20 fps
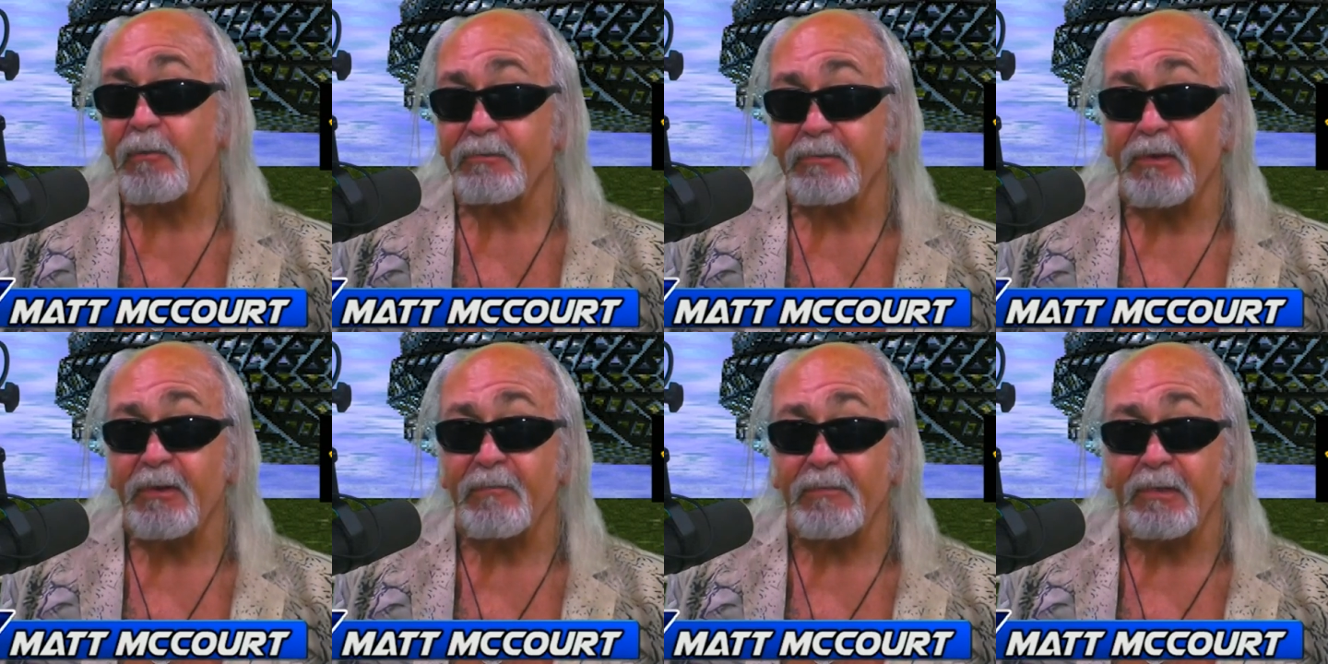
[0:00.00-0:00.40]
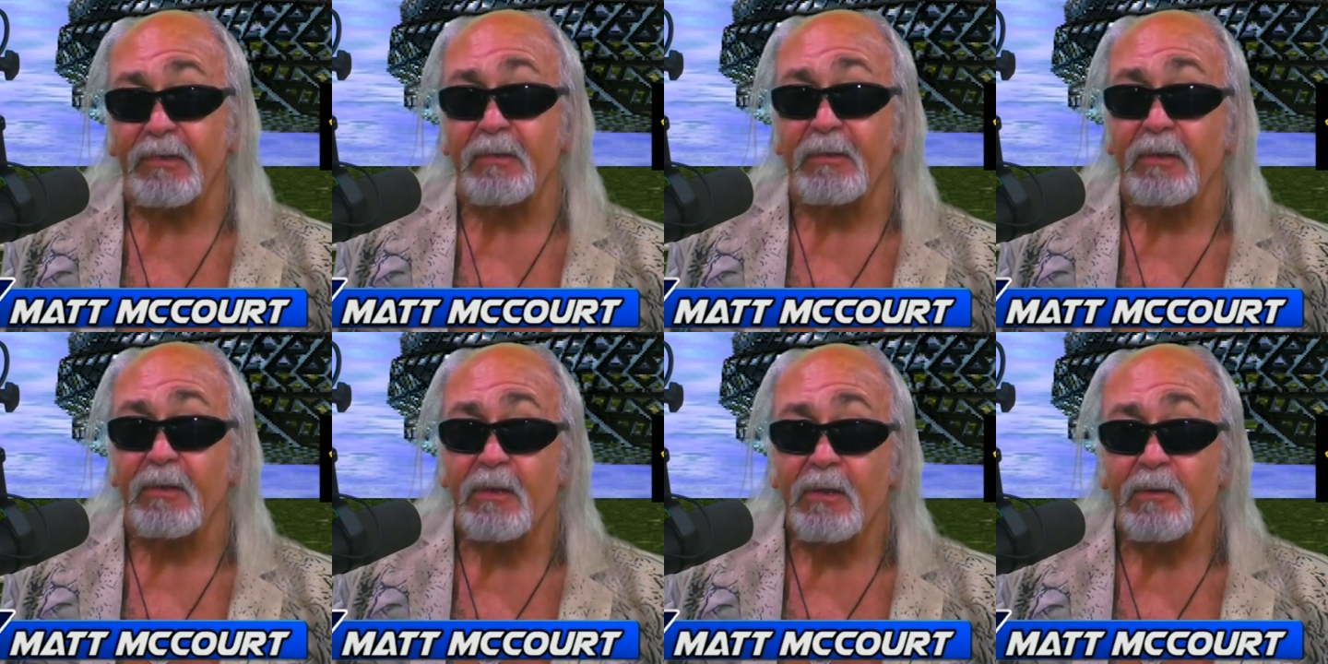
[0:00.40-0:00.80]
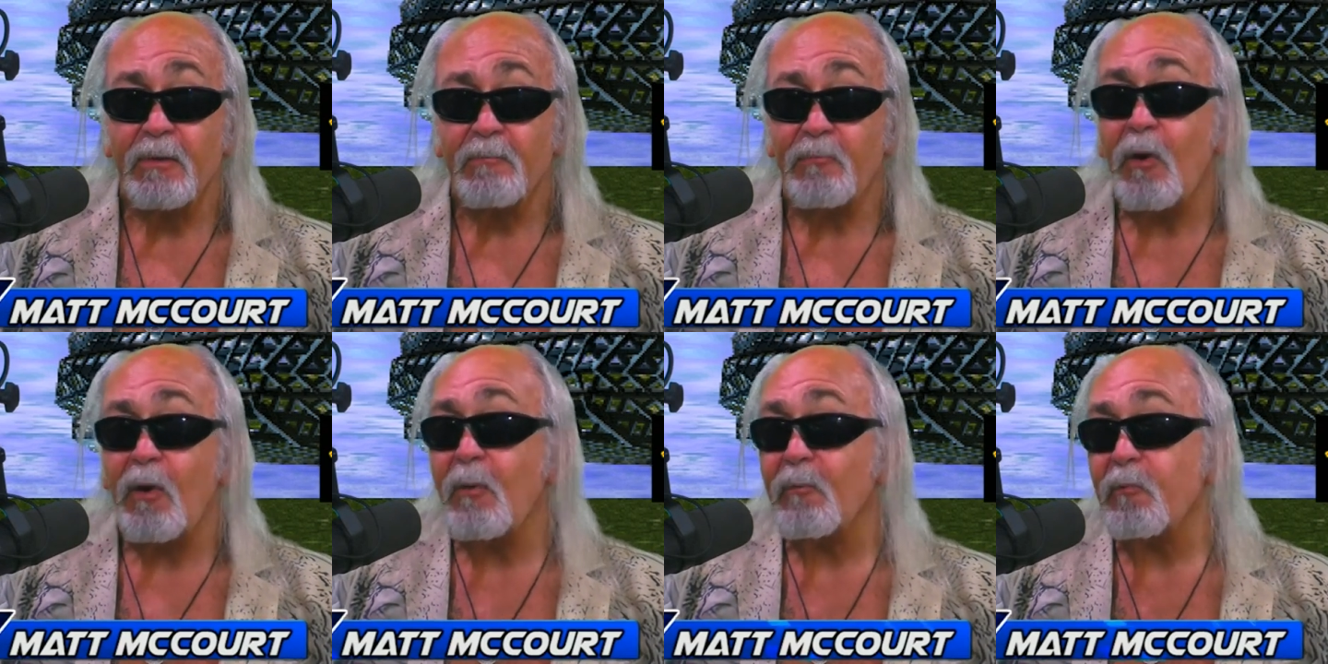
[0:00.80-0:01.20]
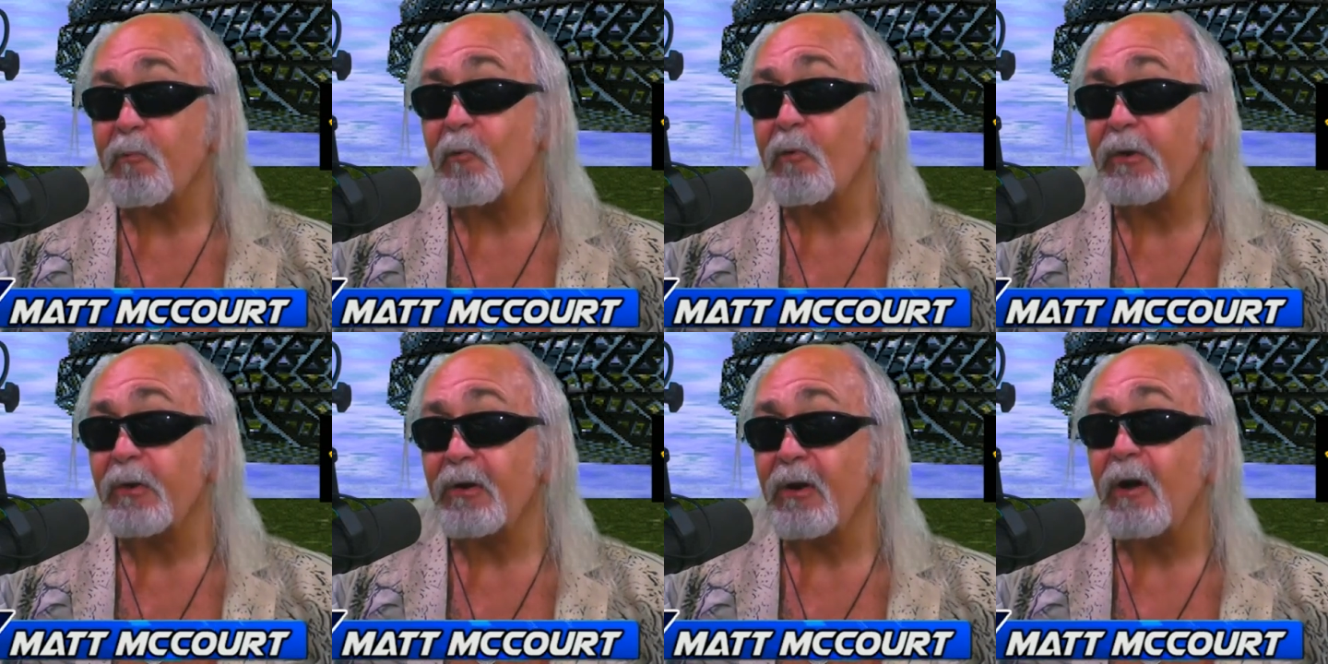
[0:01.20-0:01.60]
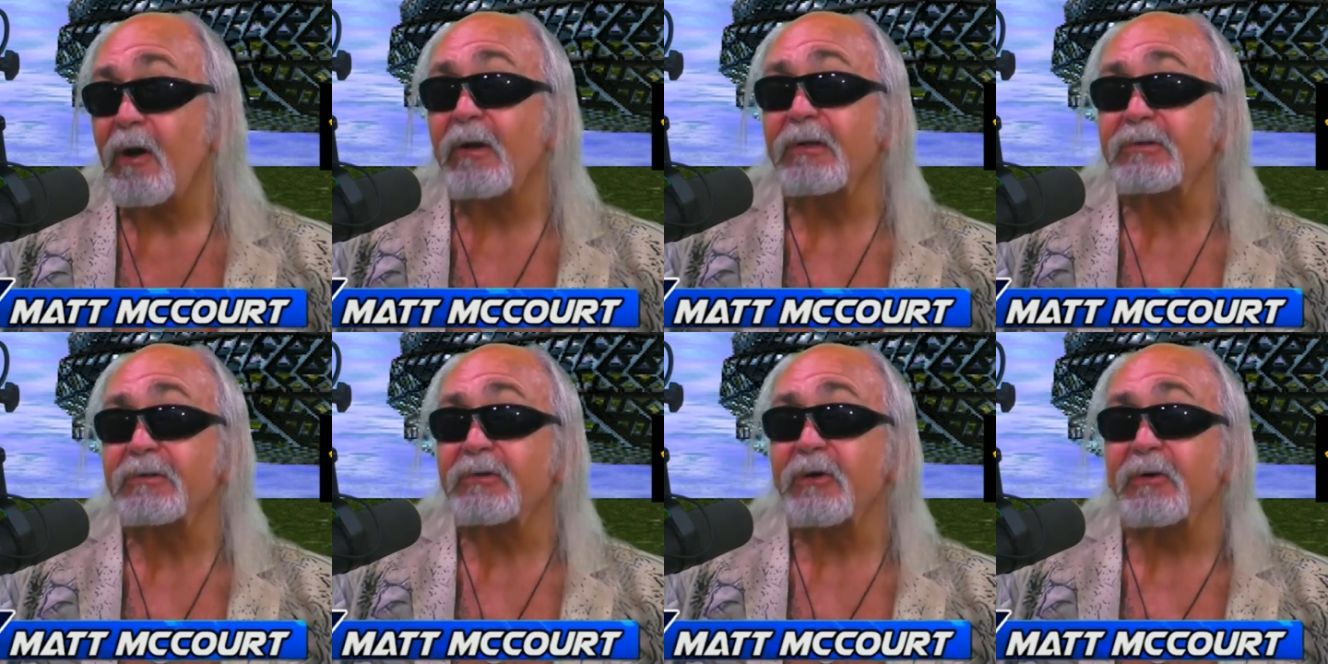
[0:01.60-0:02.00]
was on the Pop Warner
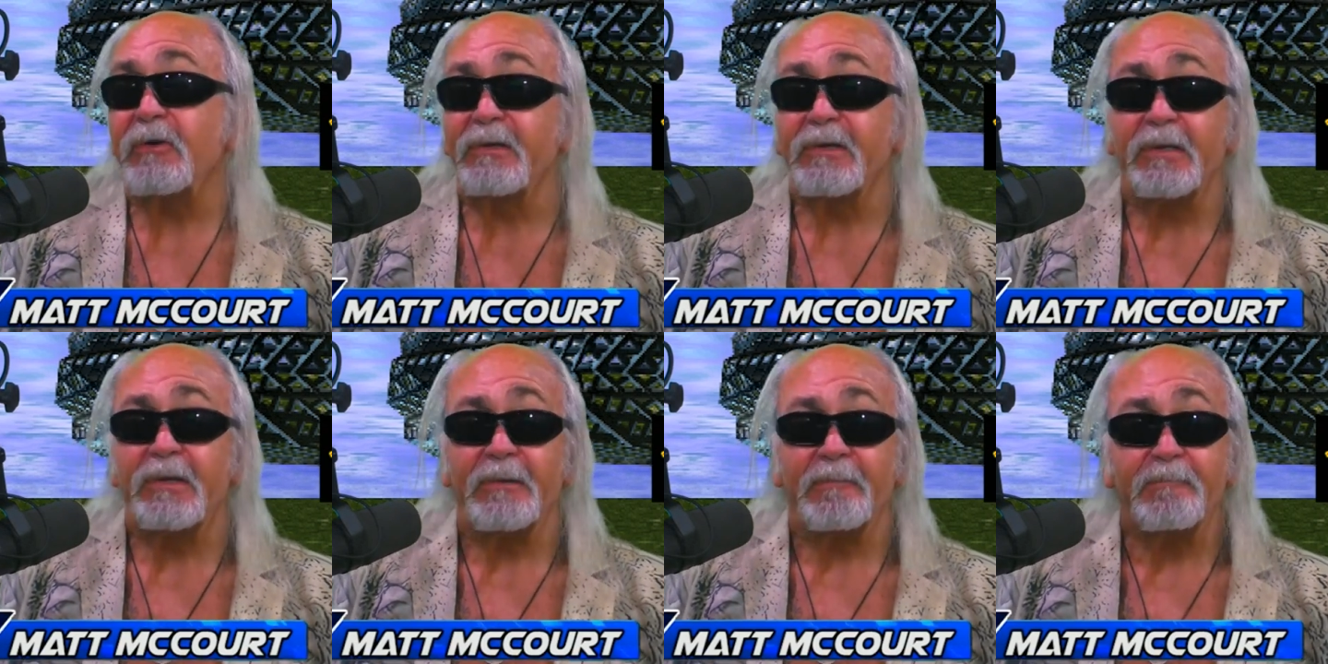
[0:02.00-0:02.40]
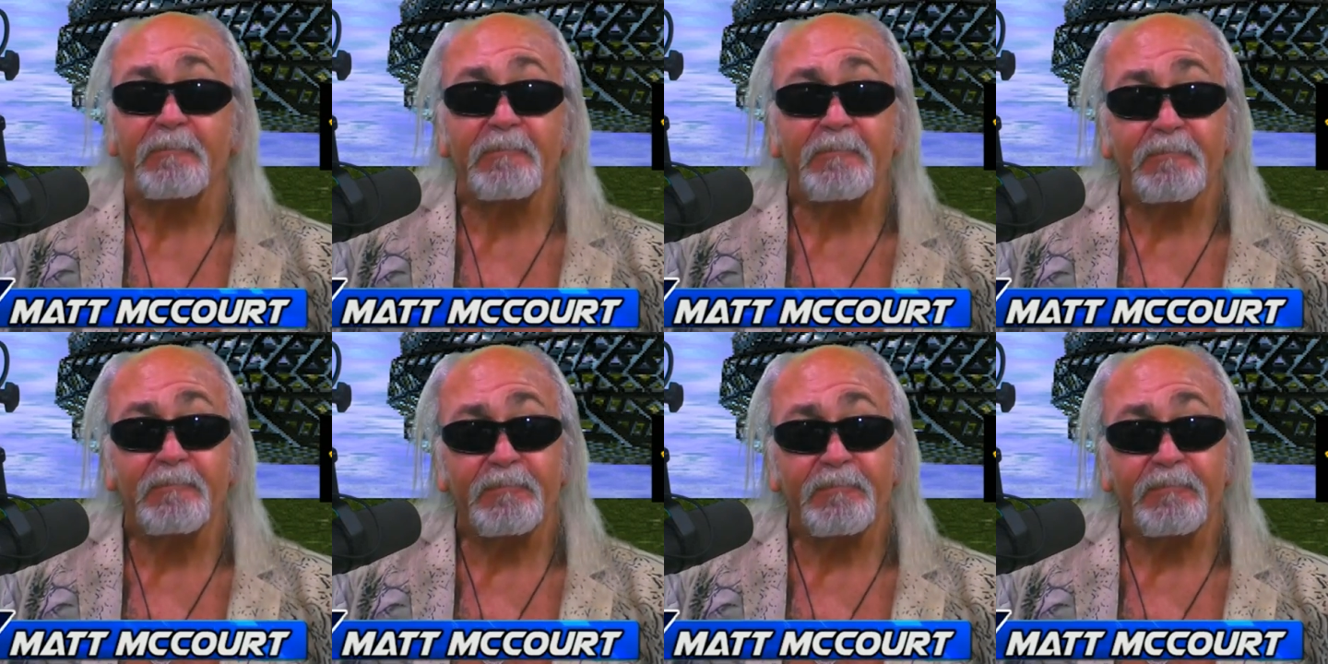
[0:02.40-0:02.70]
All-Star team